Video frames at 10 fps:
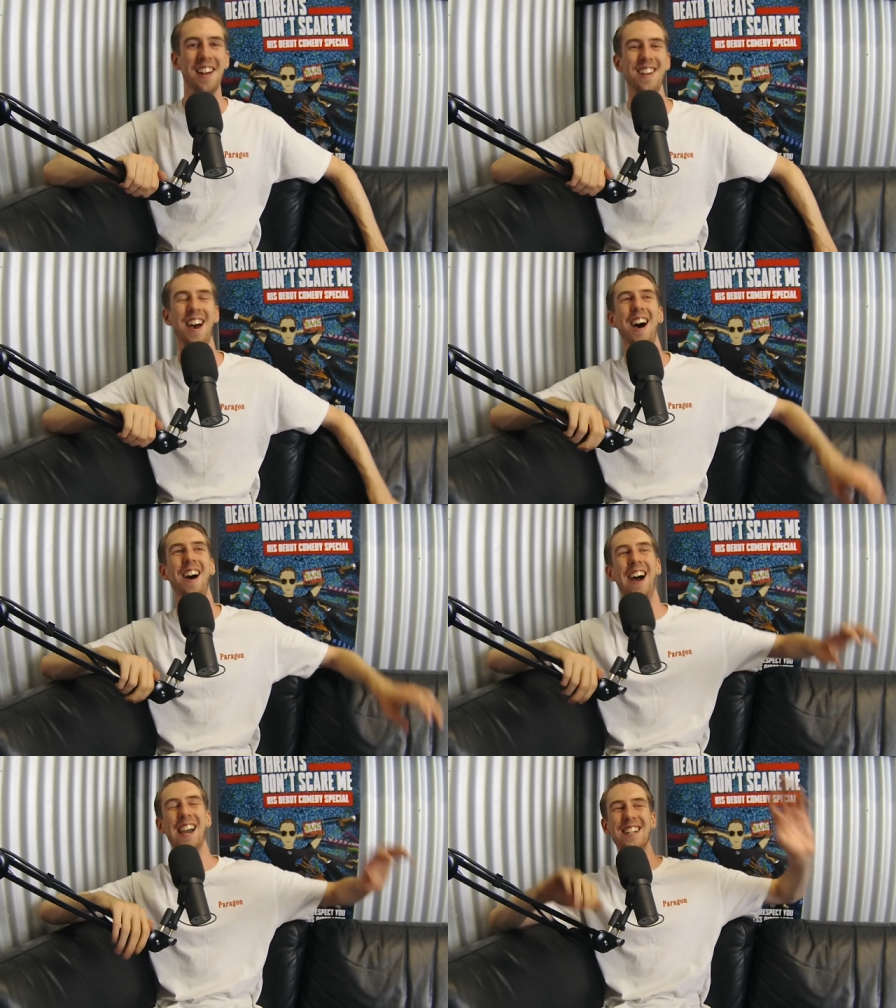No,
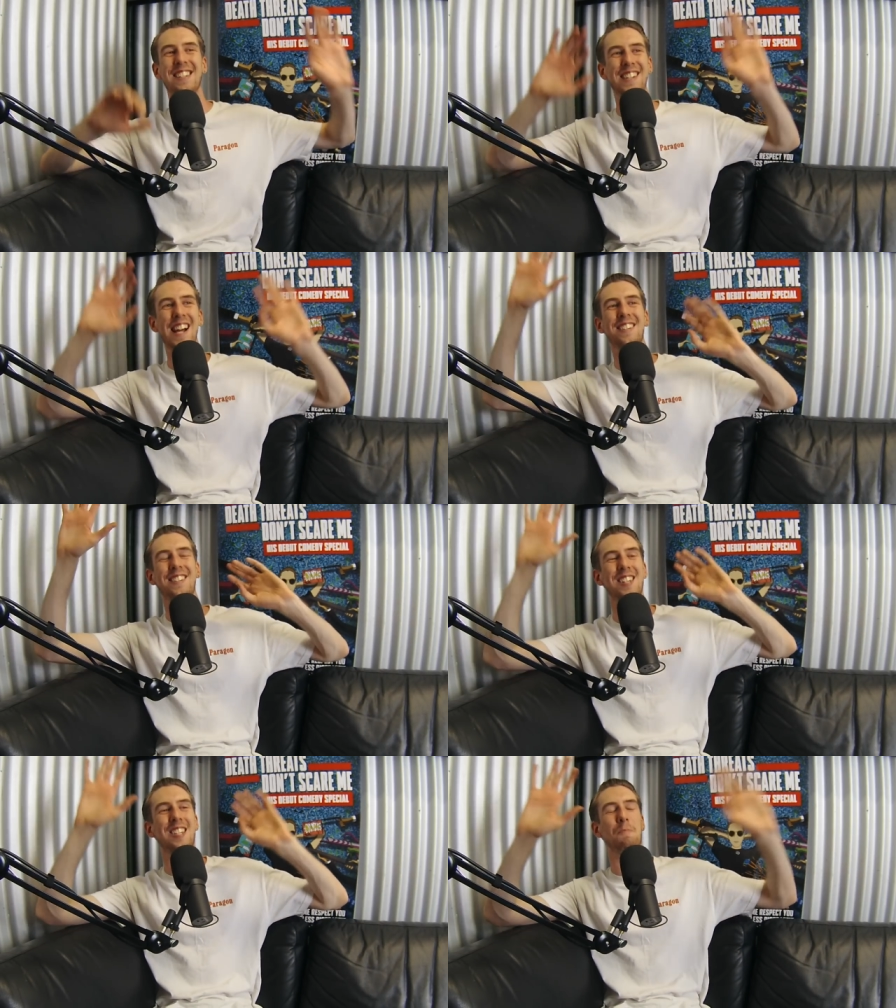I can sense
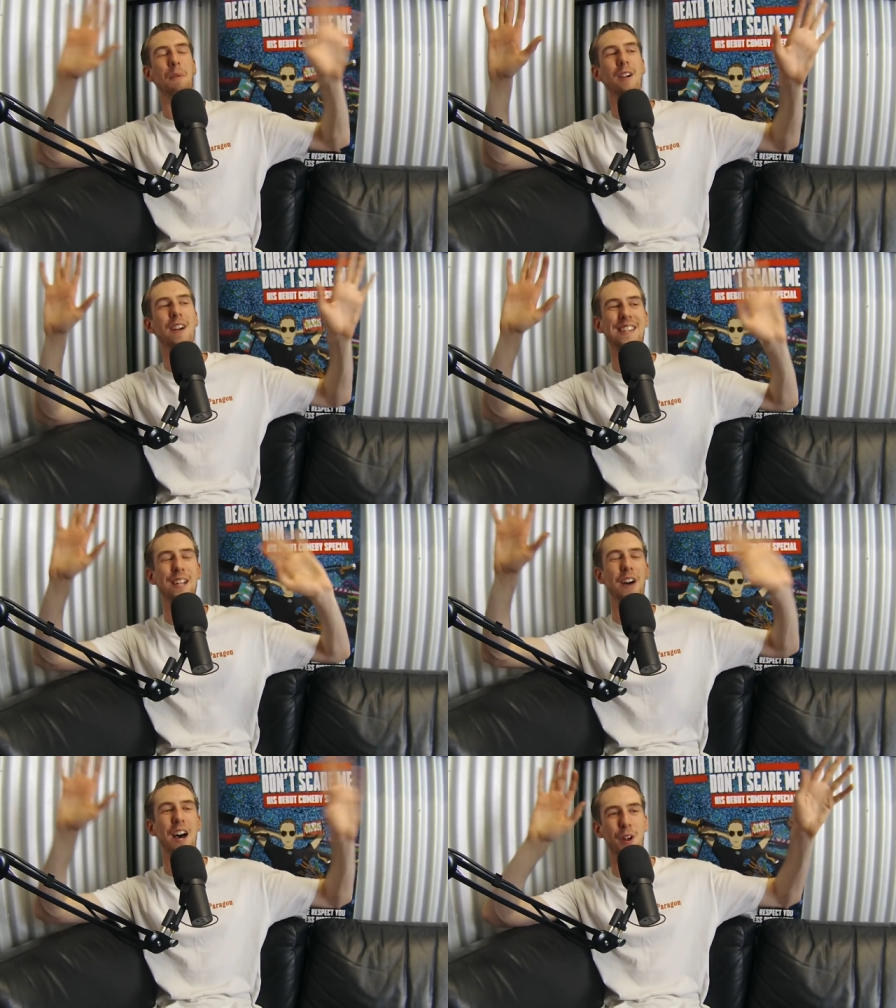the spirits
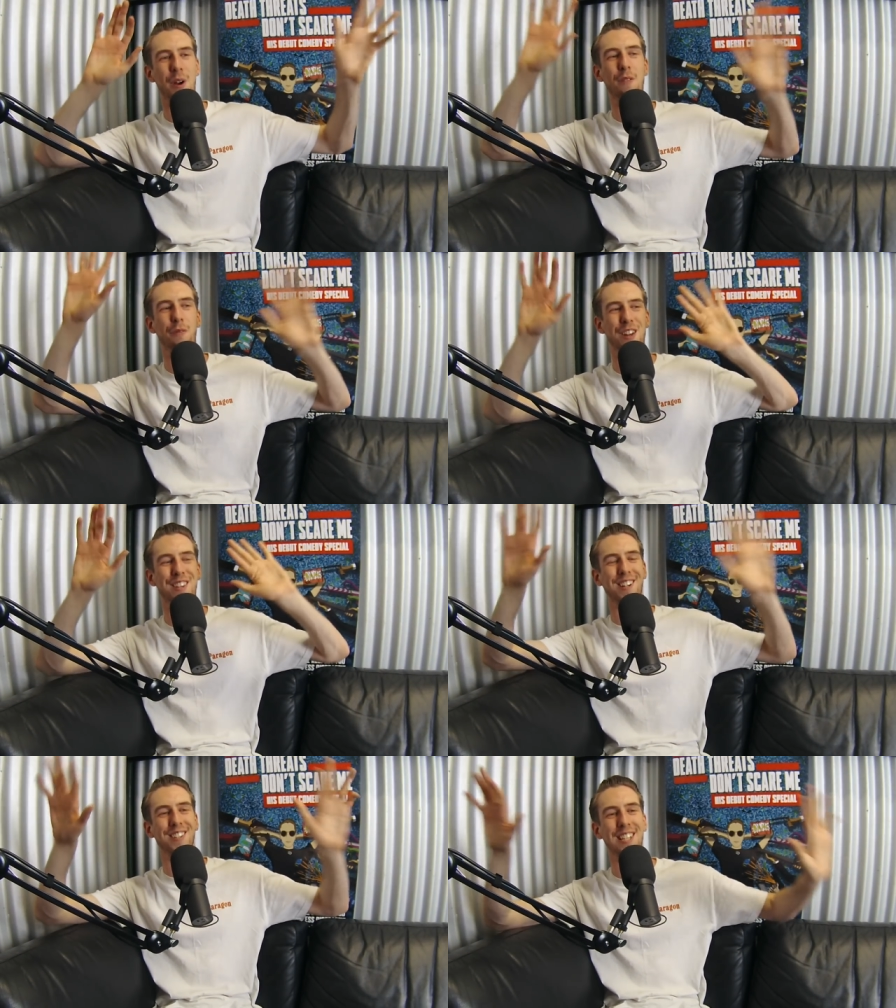of other
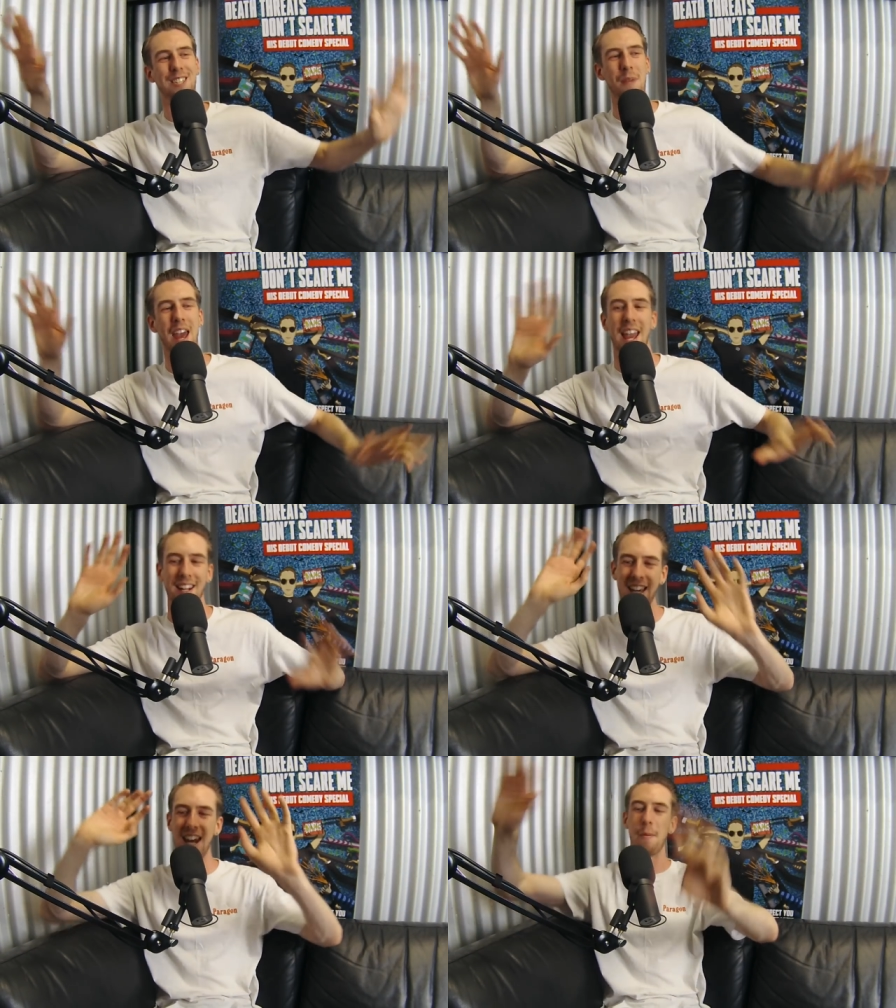infants on this
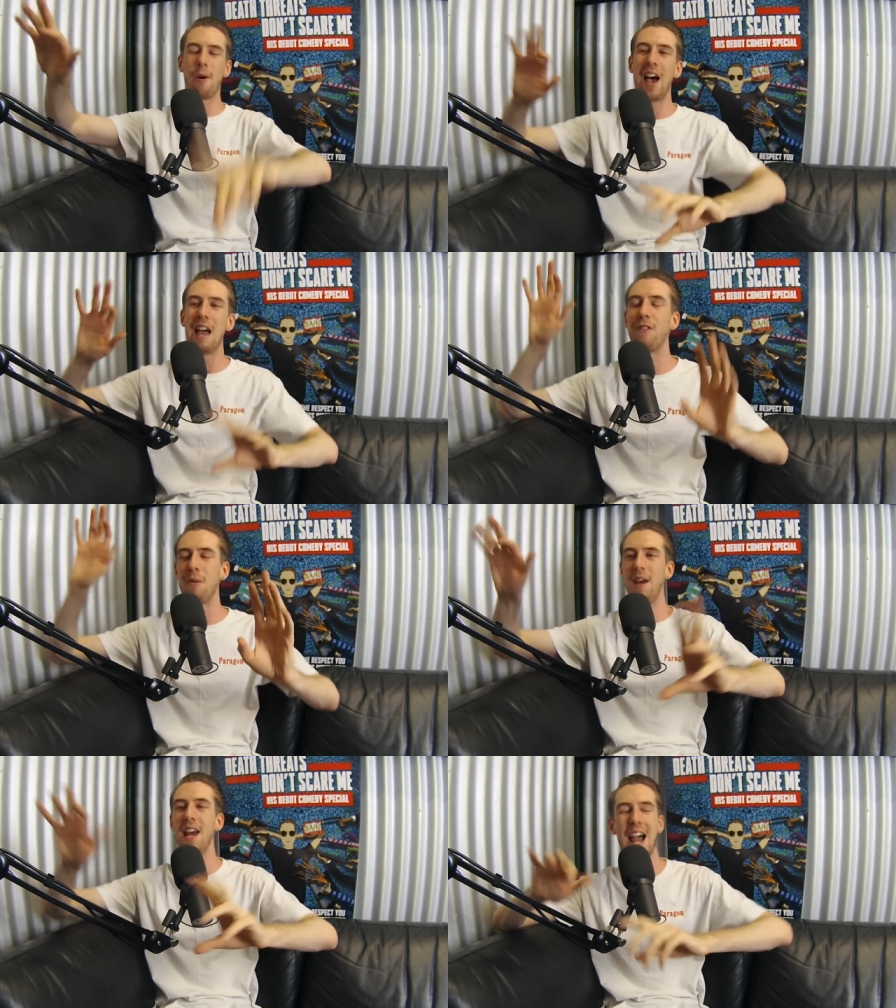man. Get him away
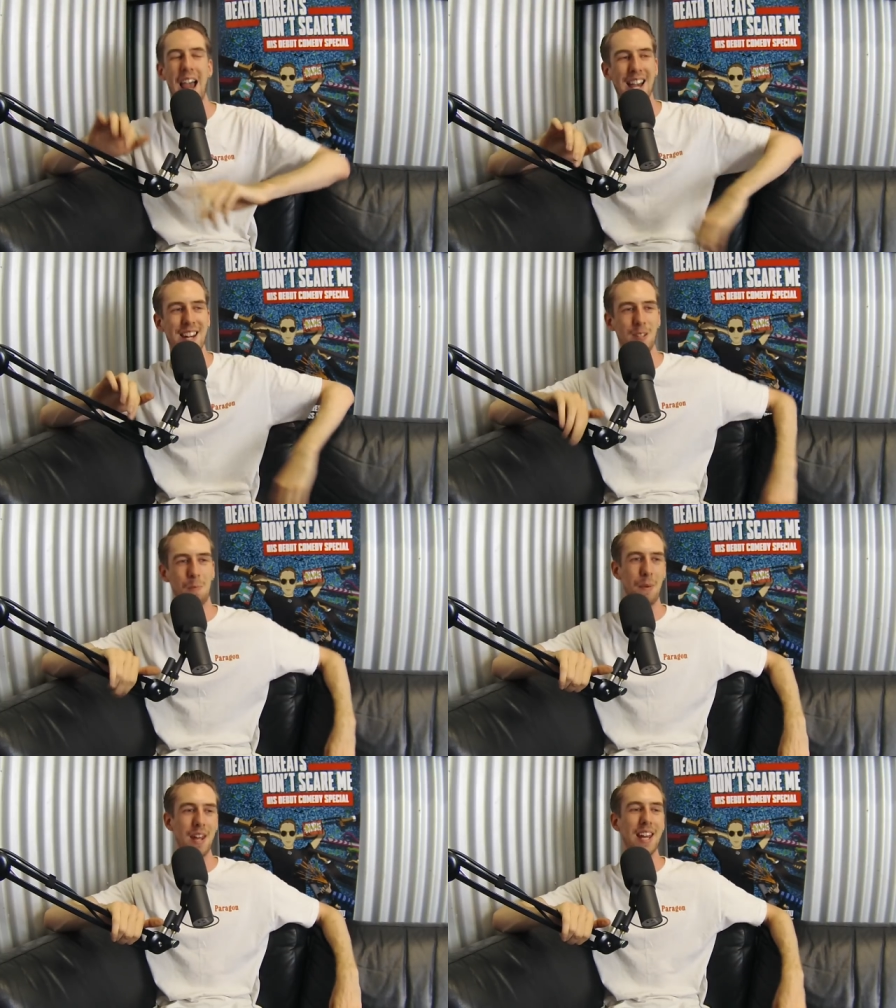from me. I hate his
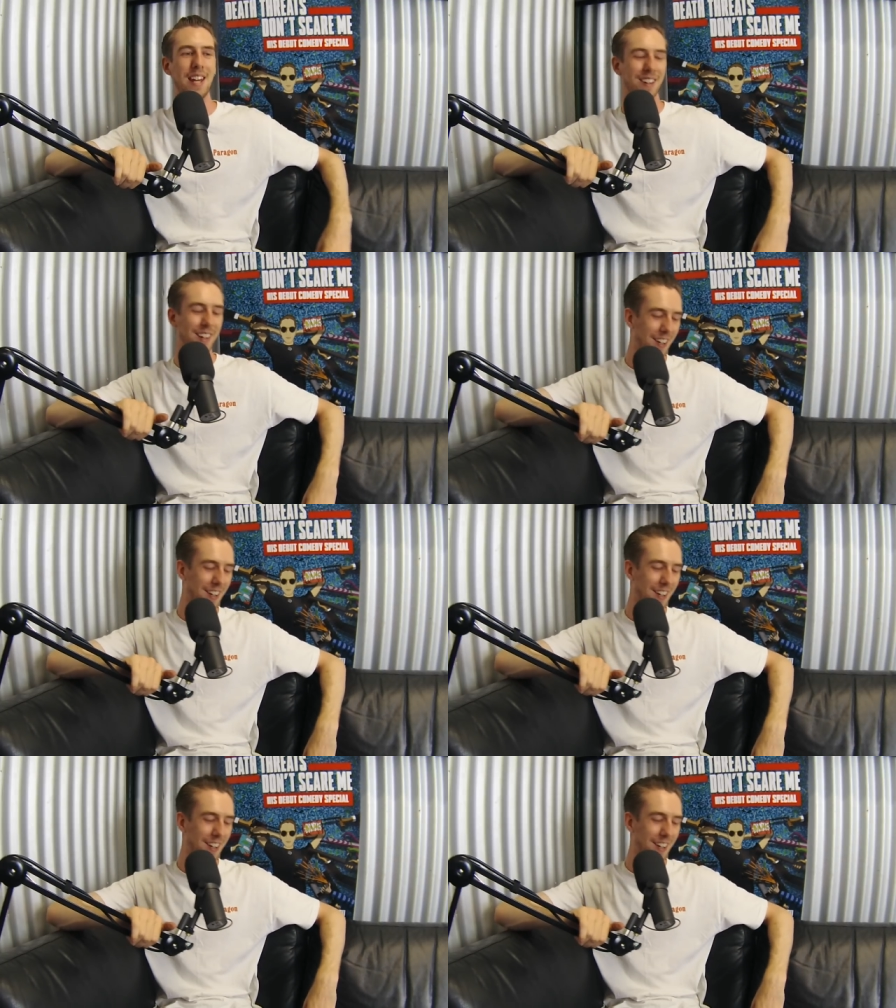beard.